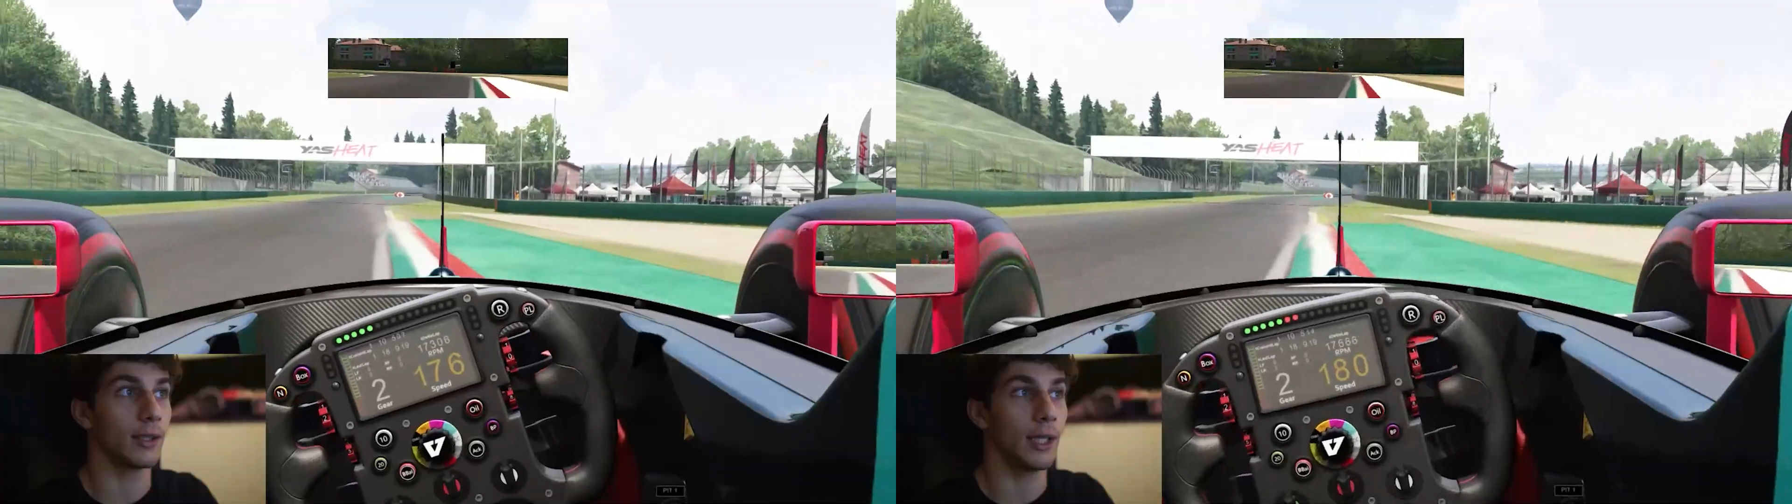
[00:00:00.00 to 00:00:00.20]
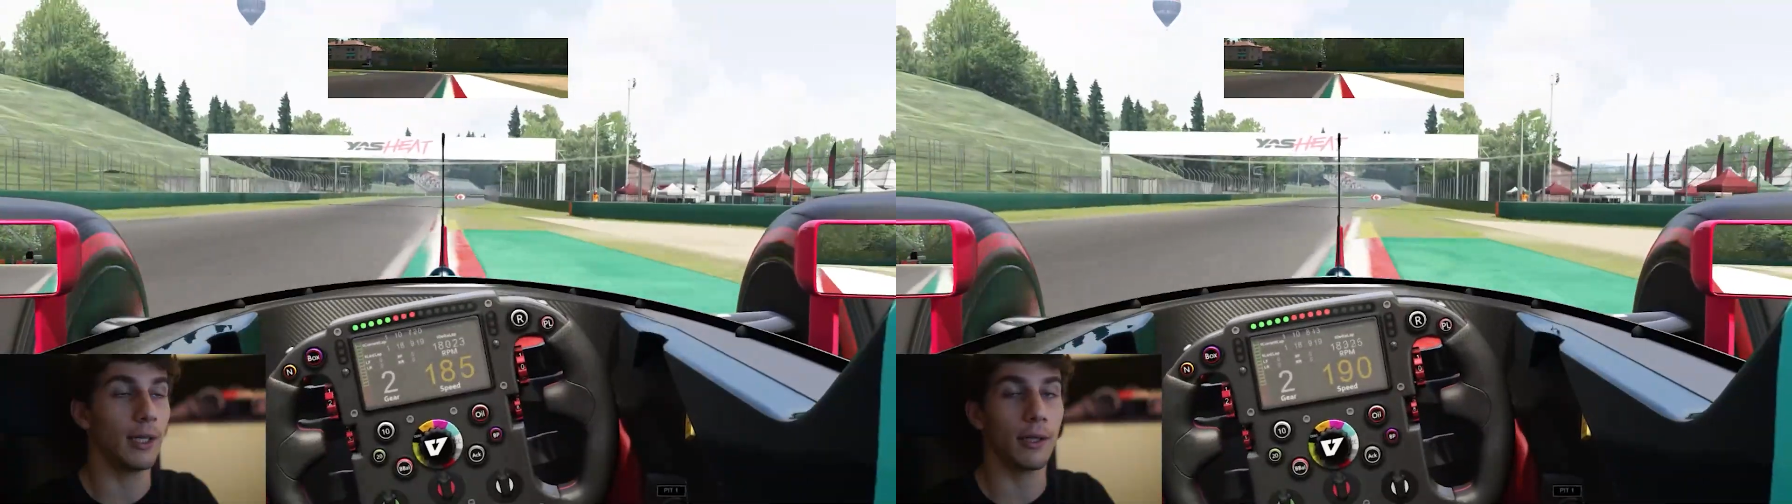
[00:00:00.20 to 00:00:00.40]

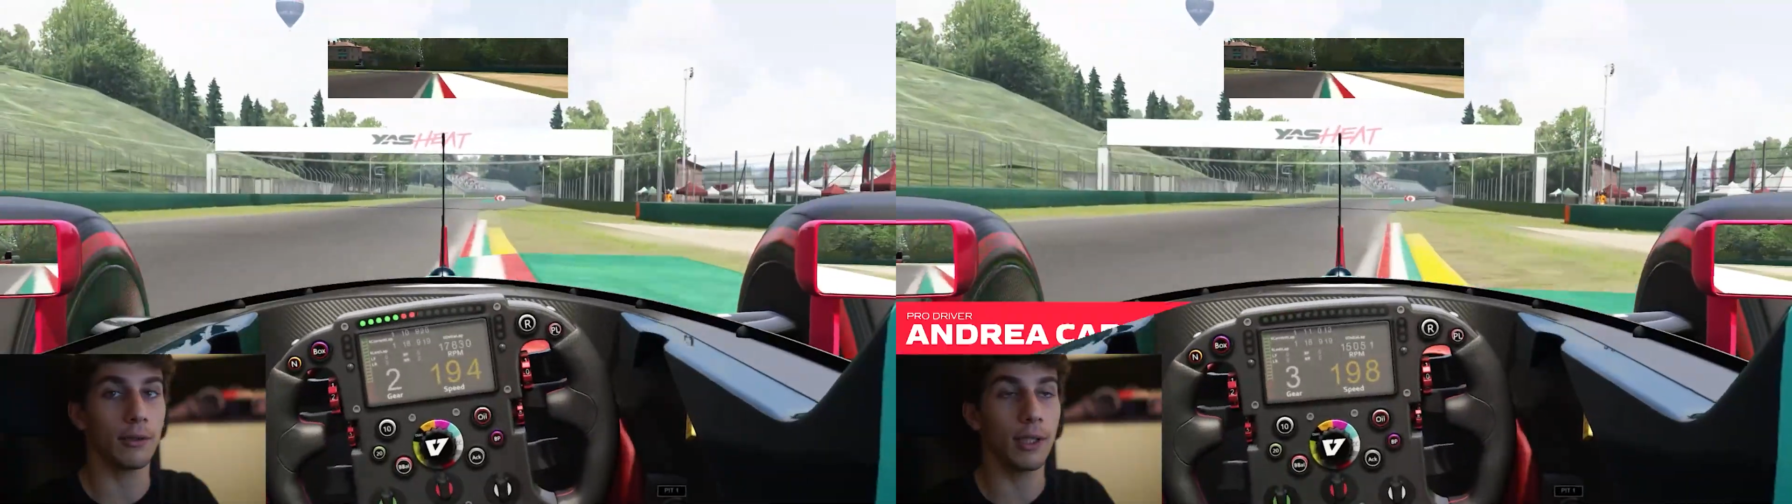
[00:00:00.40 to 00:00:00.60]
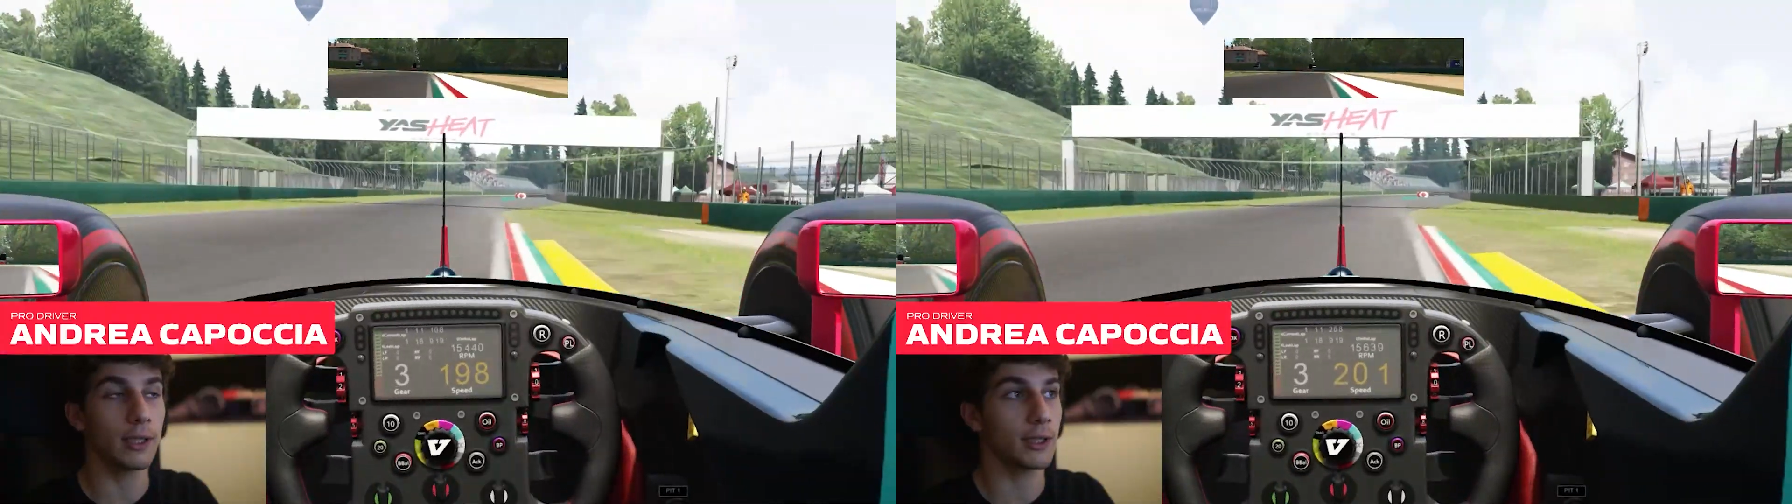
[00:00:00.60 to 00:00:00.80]
Getting a
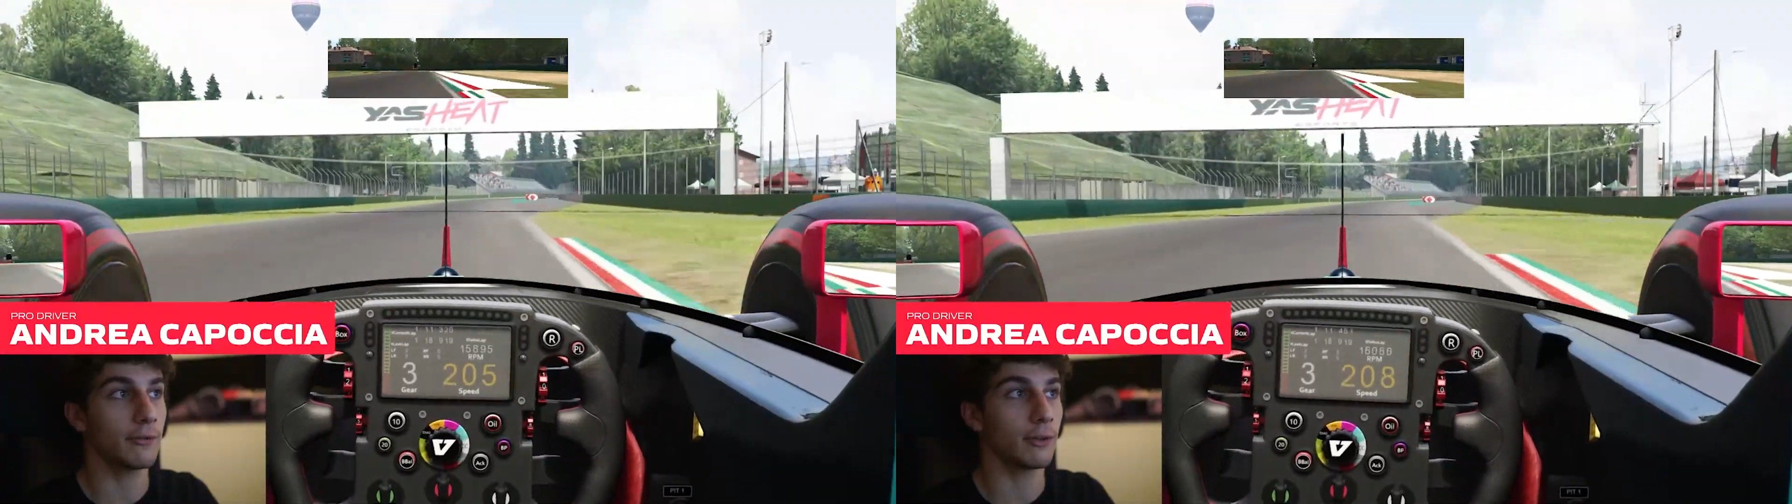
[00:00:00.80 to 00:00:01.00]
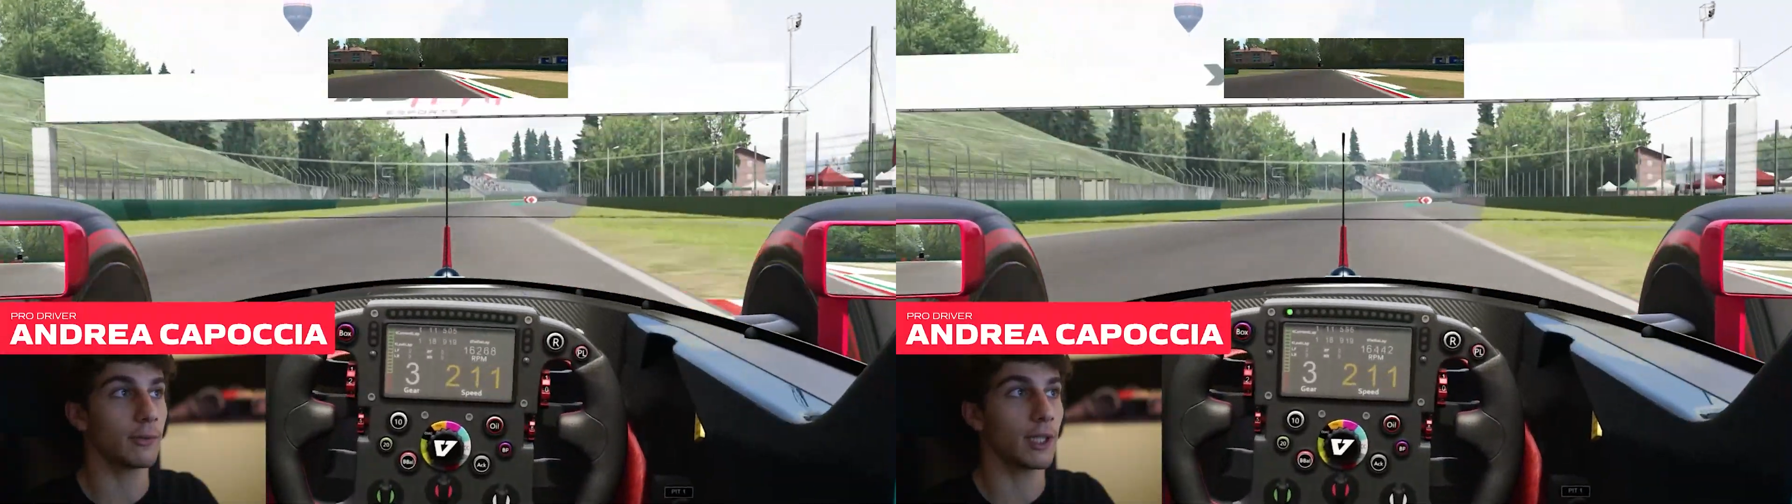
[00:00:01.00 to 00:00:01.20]
good
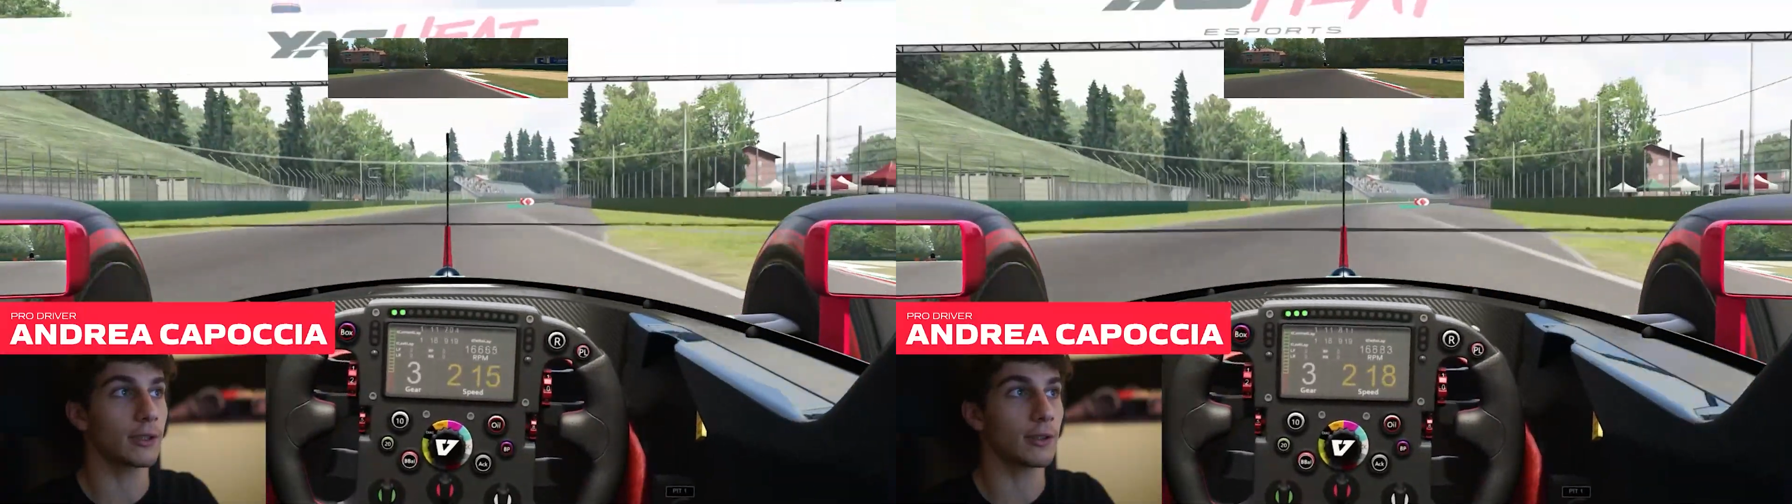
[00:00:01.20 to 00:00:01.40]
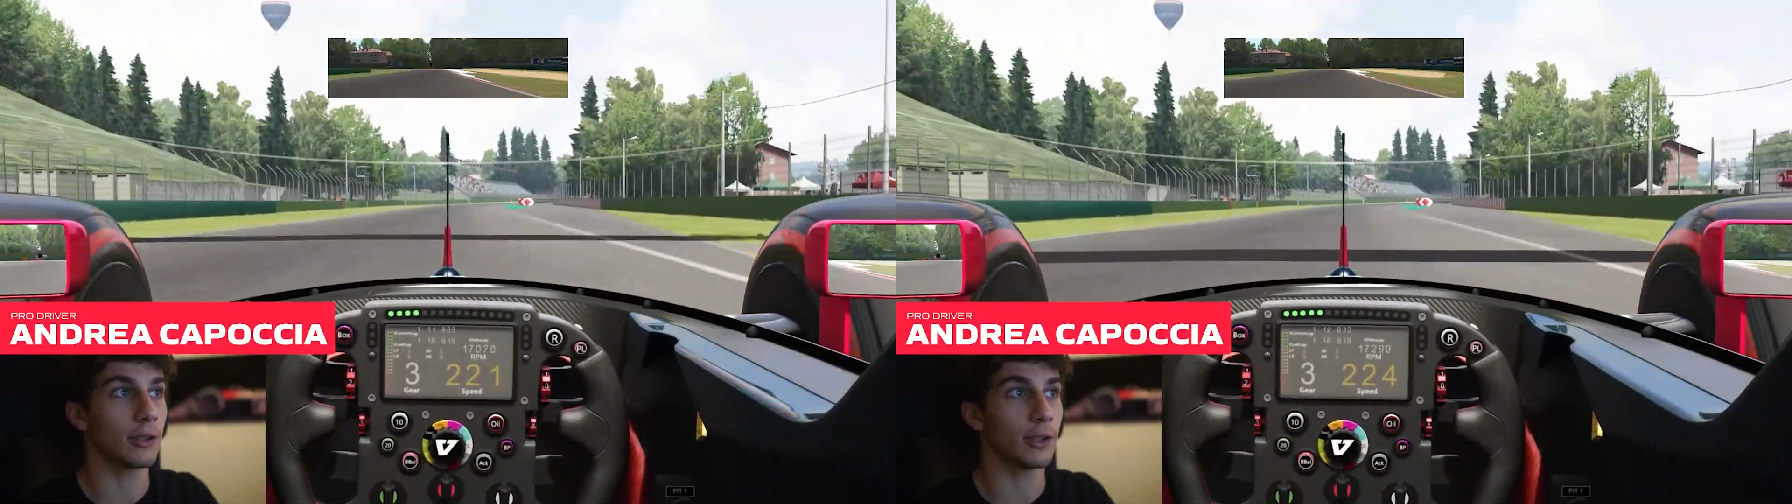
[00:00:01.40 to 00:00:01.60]
exit from the
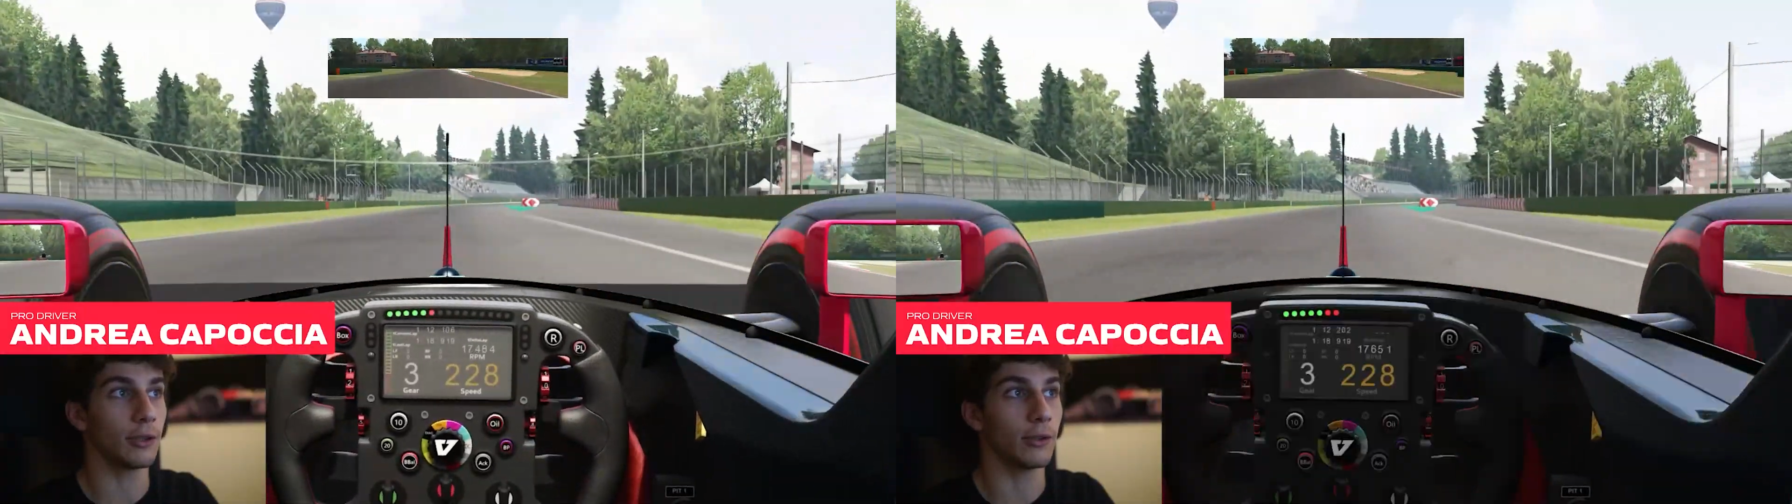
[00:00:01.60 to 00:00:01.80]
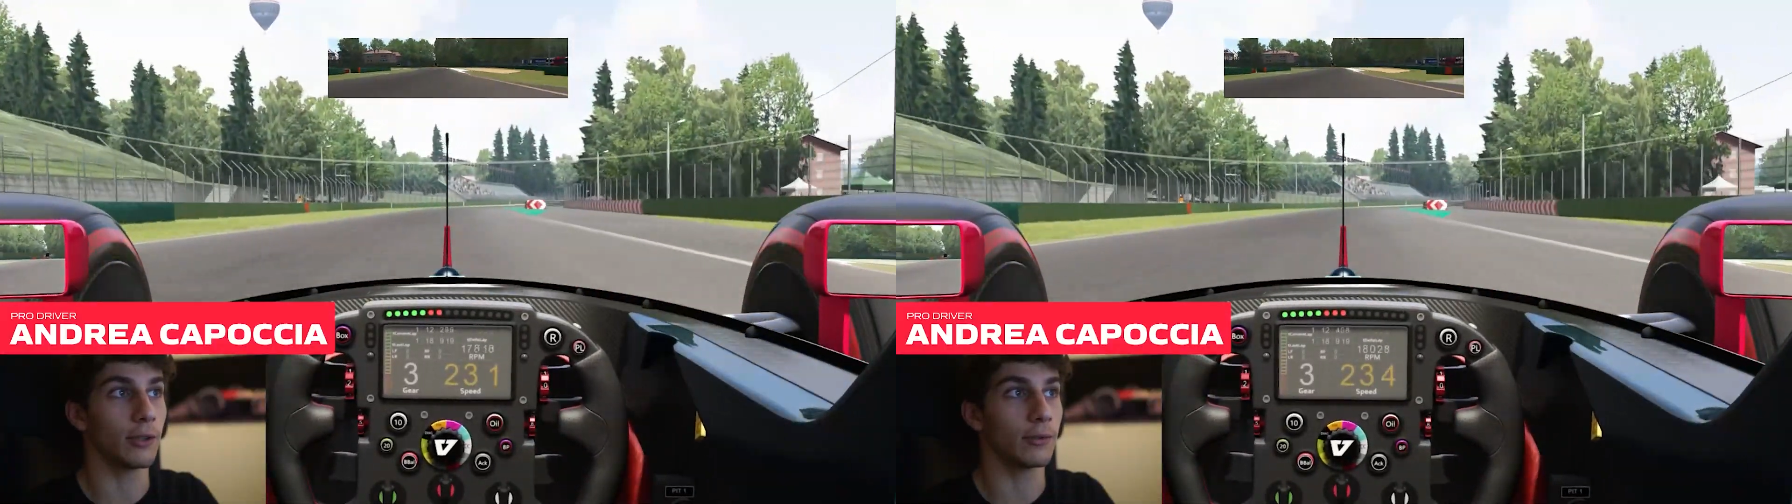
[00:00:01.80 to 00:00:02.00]
last corner,
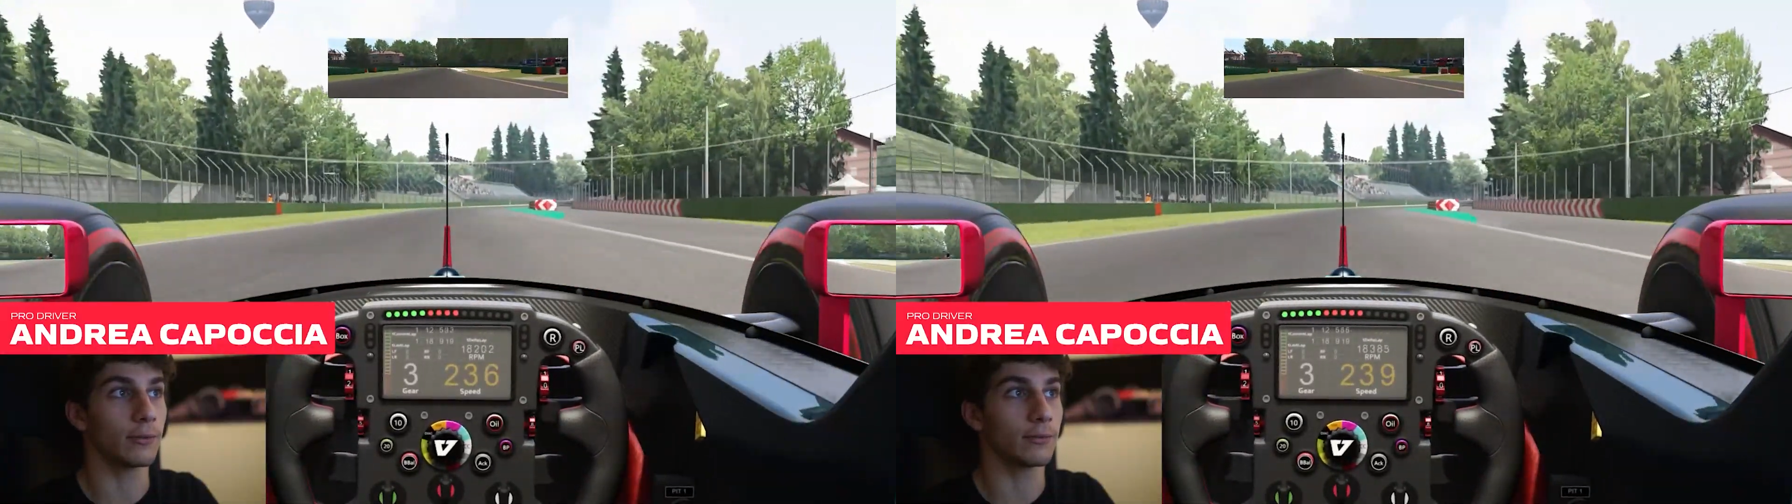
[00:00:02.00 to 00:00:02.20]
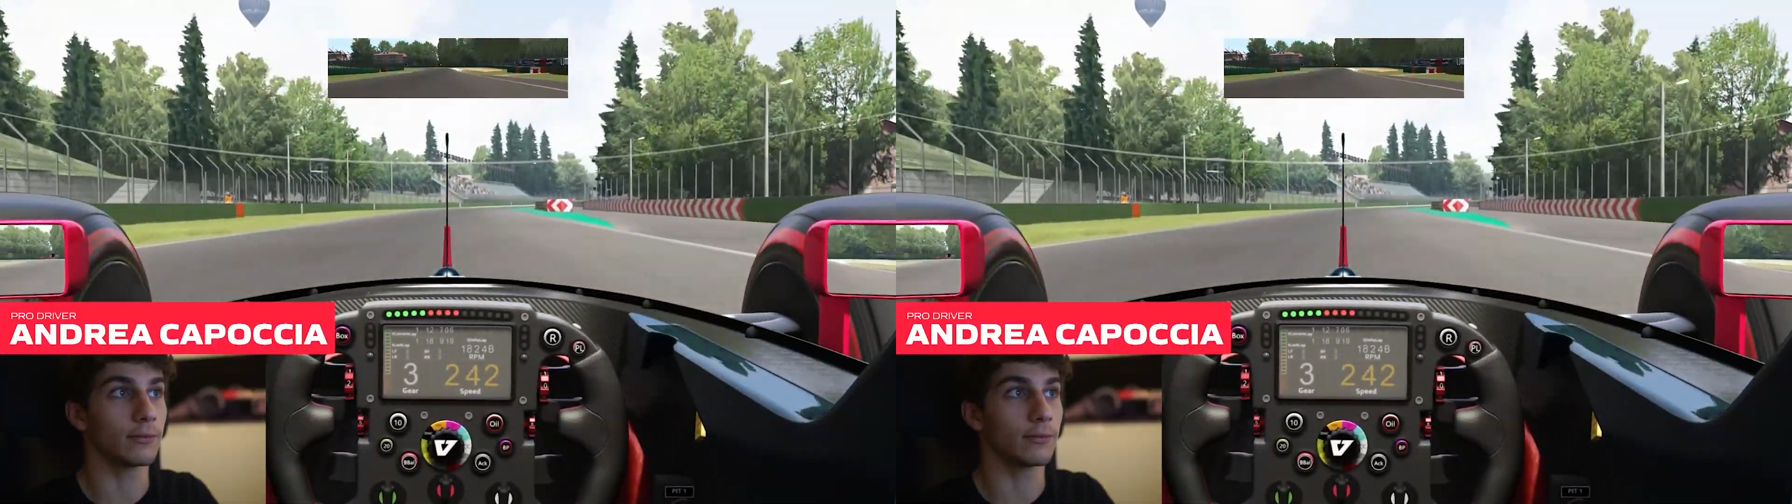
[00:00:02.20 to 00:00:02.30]
you know,